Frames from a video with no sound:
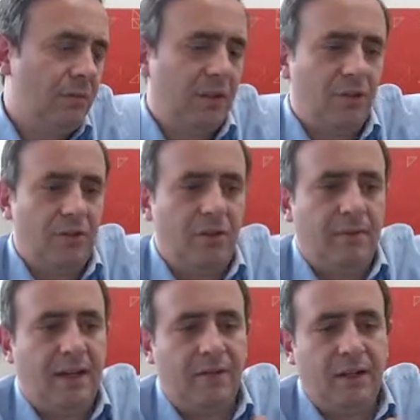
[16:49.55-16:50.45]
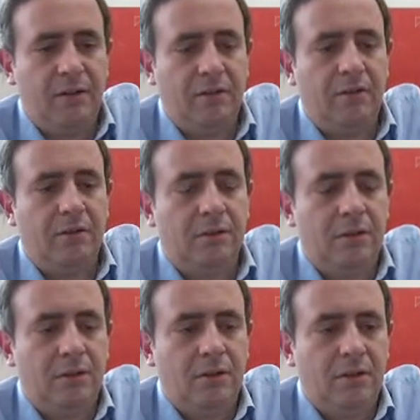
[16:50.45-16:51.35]
because in the background,
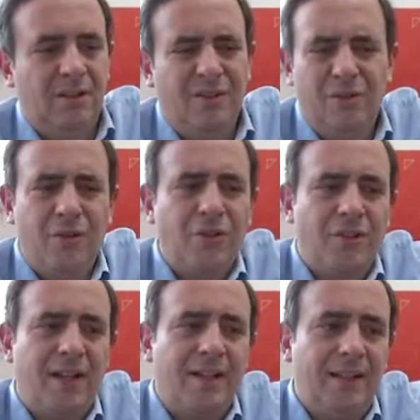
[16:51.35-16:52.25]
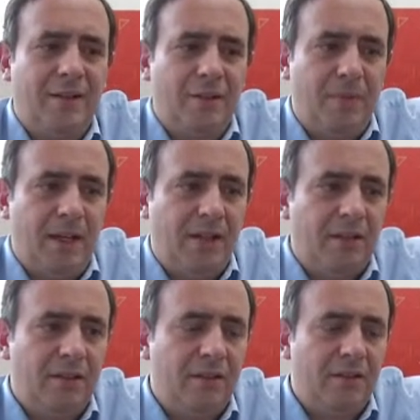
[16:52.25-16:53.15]
who knows exactly how it's
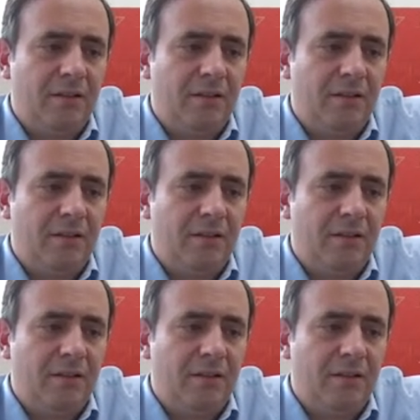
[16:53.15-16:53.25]
backed.